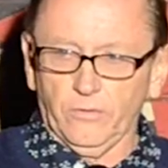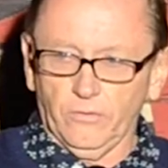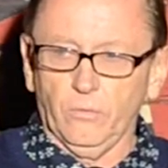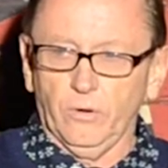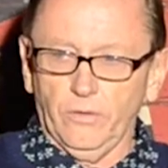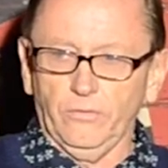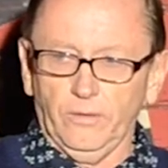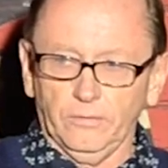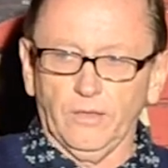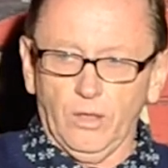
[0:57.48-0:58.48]
because I
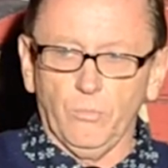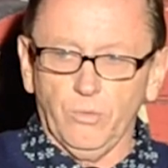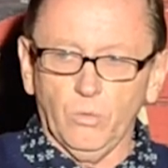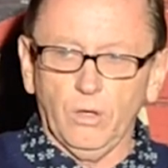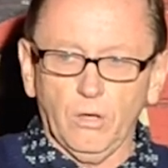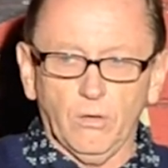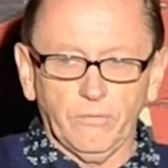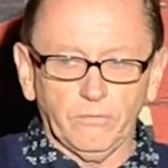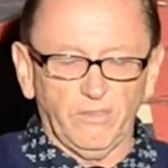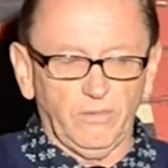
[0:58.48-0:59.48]
wanted to help the
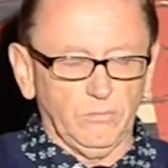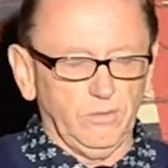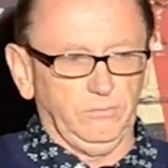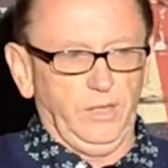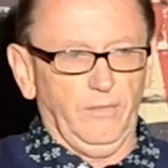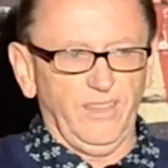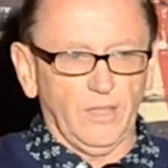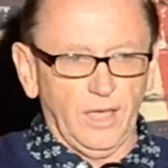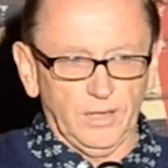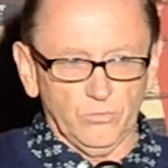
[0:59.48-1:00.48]
world. And I said, well, yeah, that's
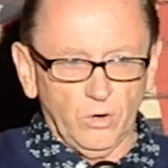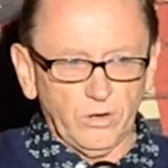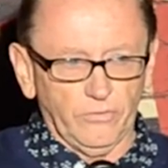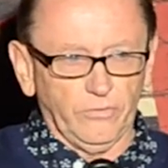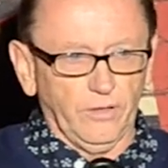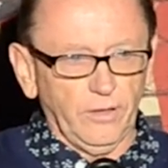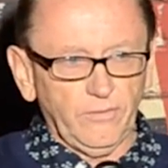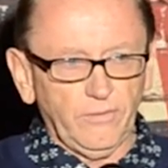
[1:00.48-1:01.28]
hardly rocket science,